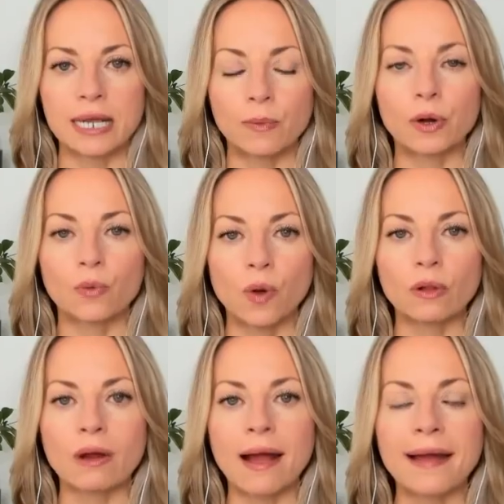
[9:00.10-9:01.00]
and want to roll
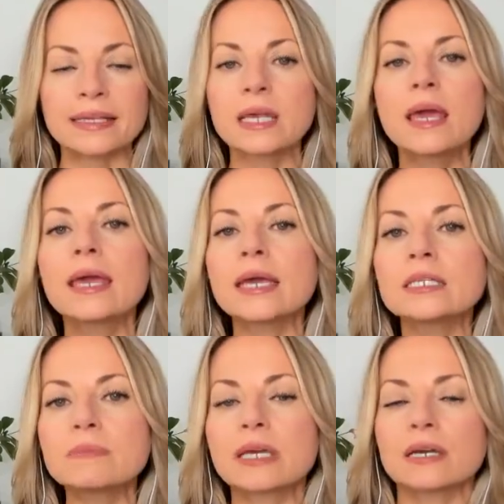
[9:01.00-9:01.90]
our eyes
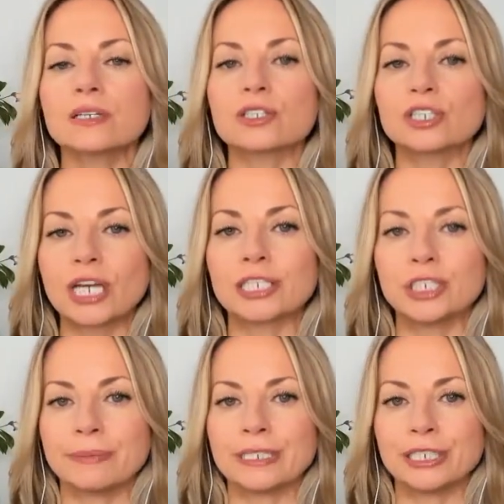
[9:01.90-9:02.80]
isn't because
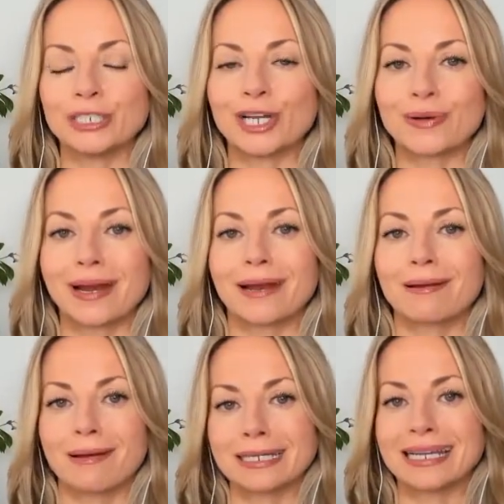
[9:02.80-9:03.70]
ChatGPT generated
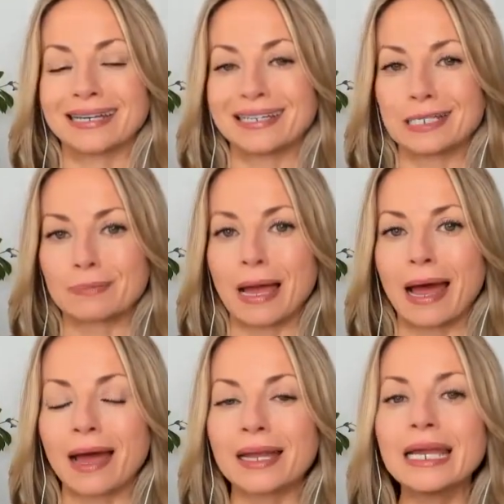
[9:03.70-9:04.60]
content is
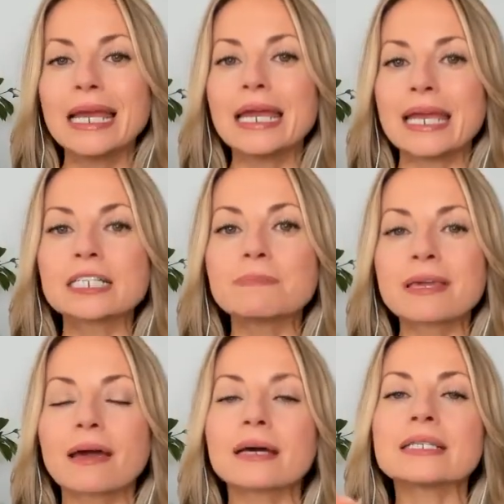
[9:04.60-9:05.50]
bad. It's
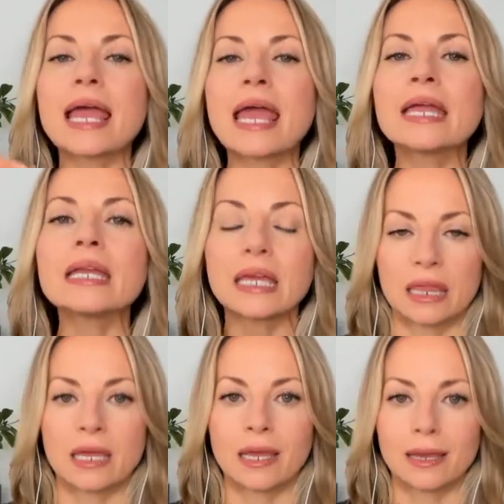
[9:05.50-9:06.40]
because
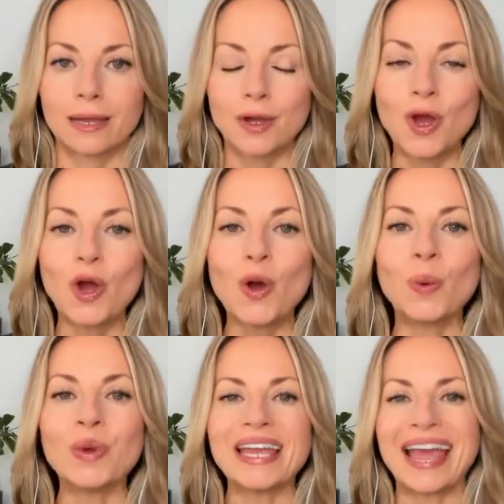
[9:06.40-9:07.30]
anything
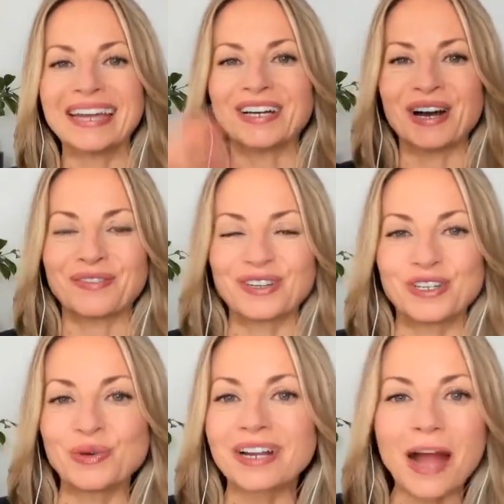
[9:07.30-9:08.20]
we hand off
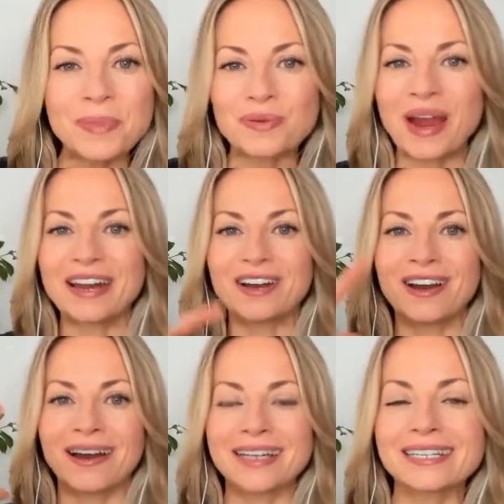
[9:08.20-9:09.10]
to a
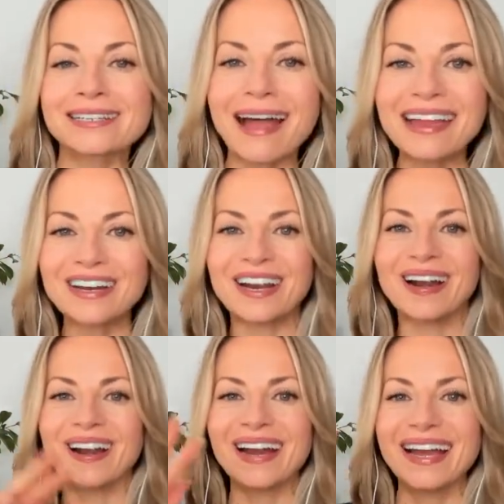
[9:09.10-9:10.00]
copywriter, a
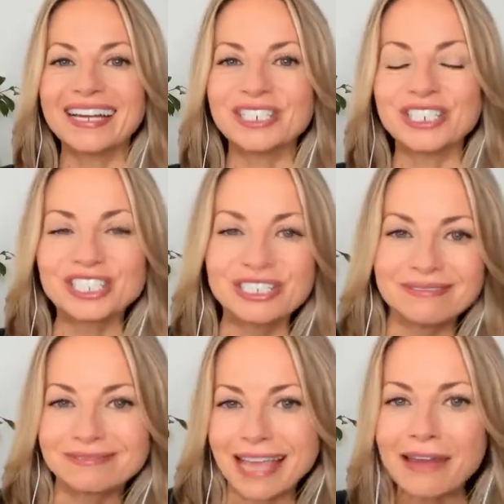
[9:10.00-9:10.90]
designer, to
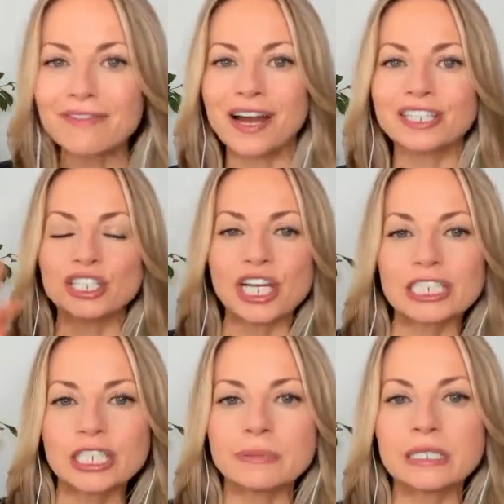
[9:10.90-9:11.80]
Canva, to
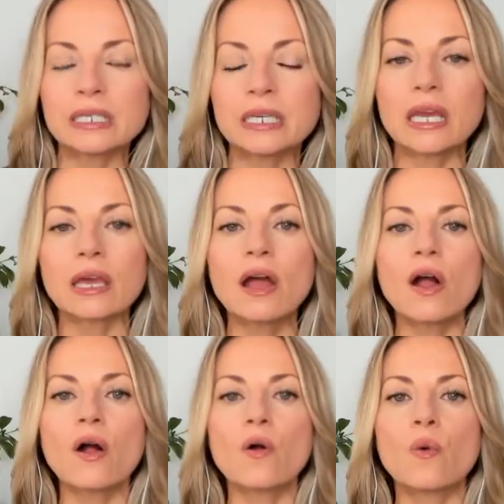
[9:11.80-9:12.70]
ChatGPT,
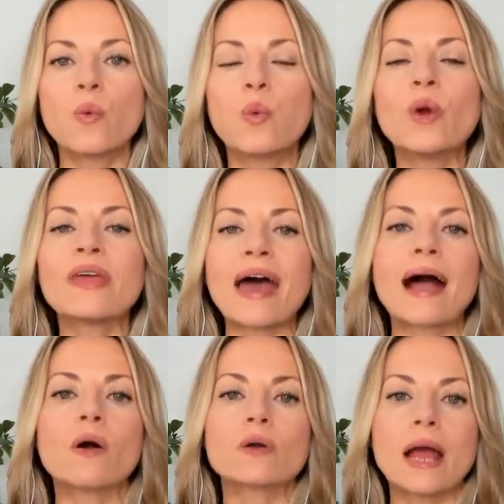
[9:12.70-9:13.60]

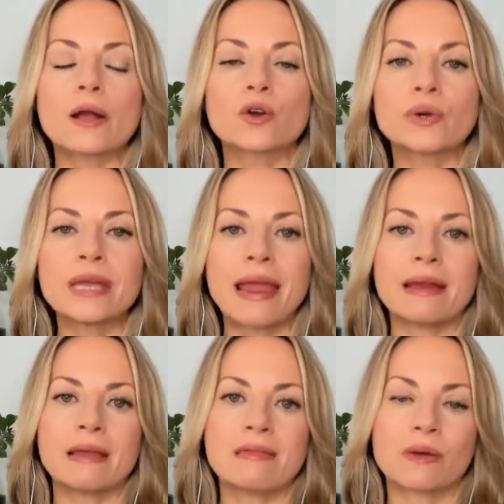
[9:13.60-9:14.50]
without
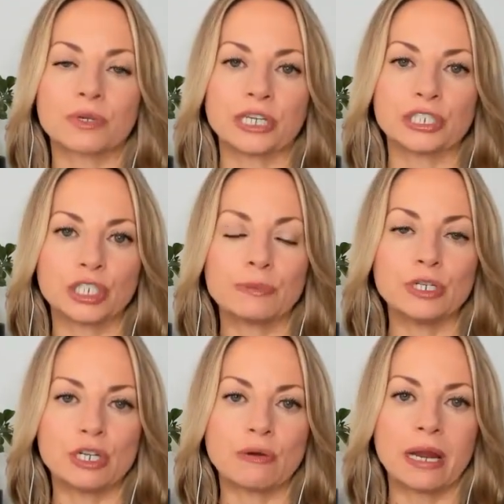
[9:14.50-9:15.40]
creating that relationship and
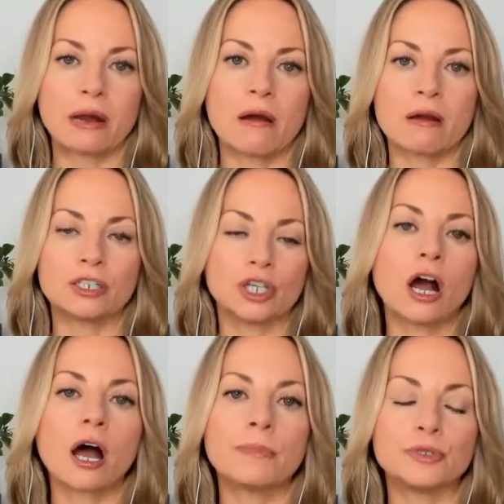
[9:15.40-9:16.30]
doing our
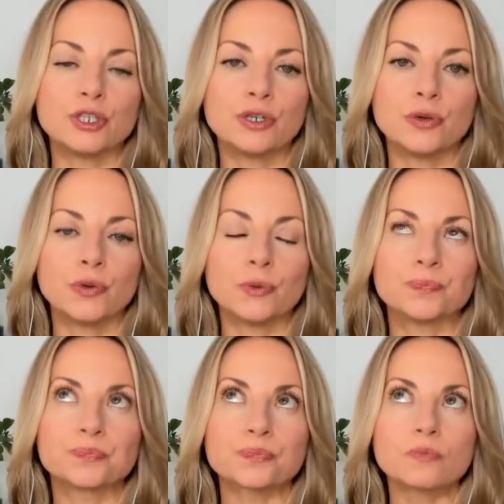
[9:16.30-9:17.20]
job to
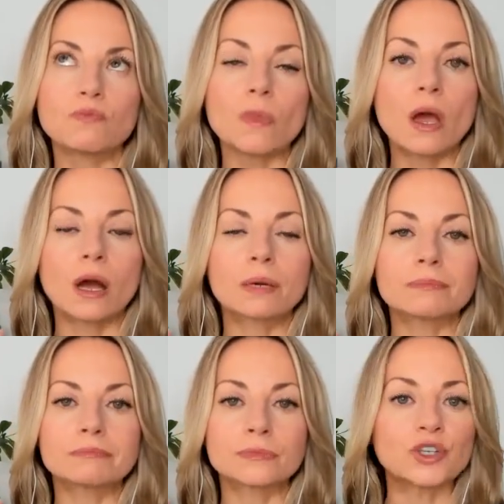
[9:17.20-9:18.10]

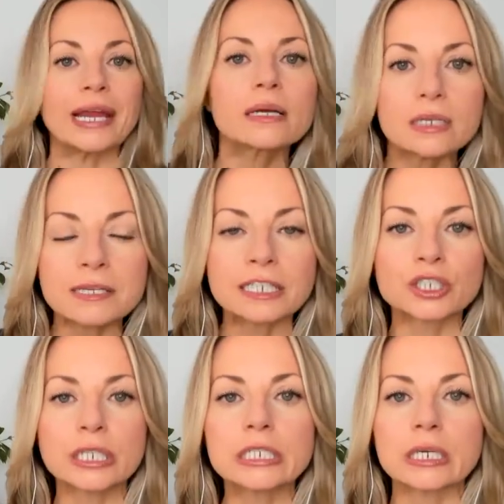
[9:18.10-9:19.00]
train it
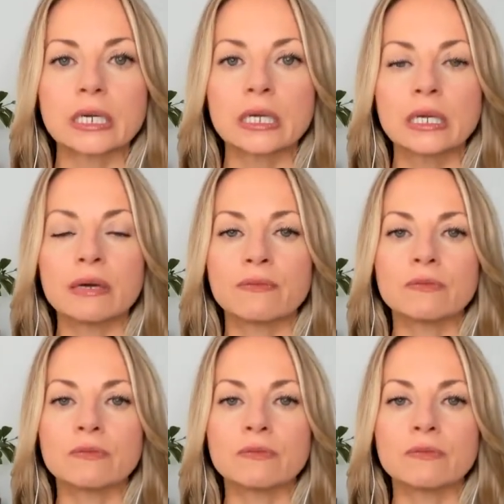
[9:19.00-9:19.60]
essentially to give